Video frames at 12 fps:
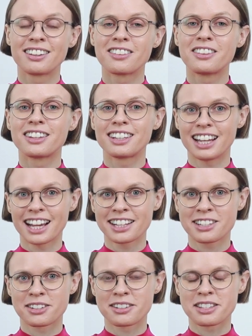The
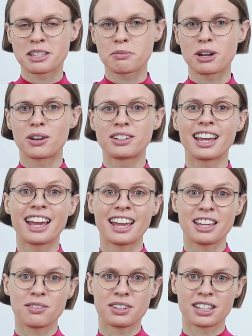lecture is about
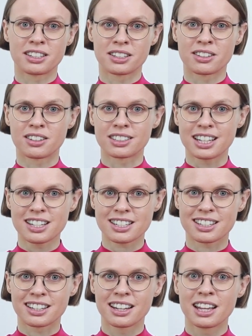avian
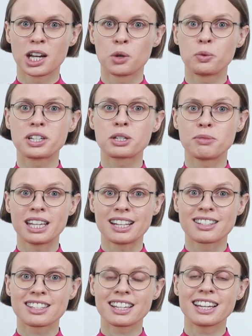cognition, which
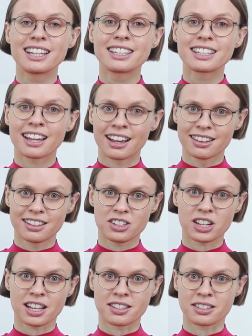means
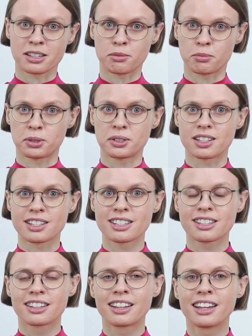intelligence in
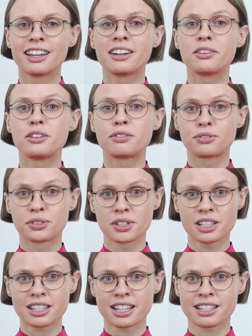birds. The
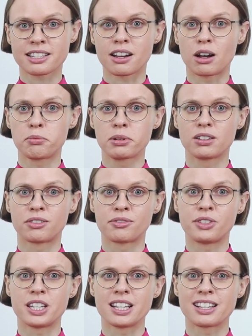first example
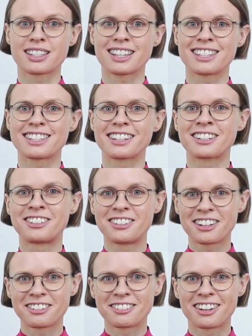of this is a
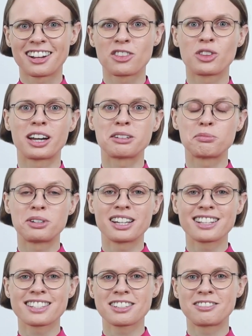crow that
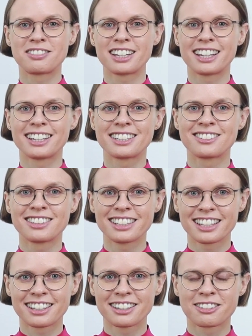brings a ring to a
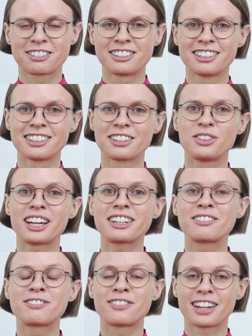little girl
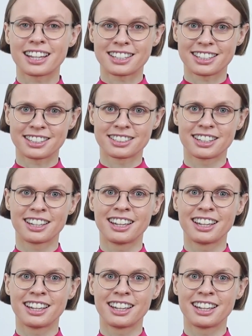that fed it.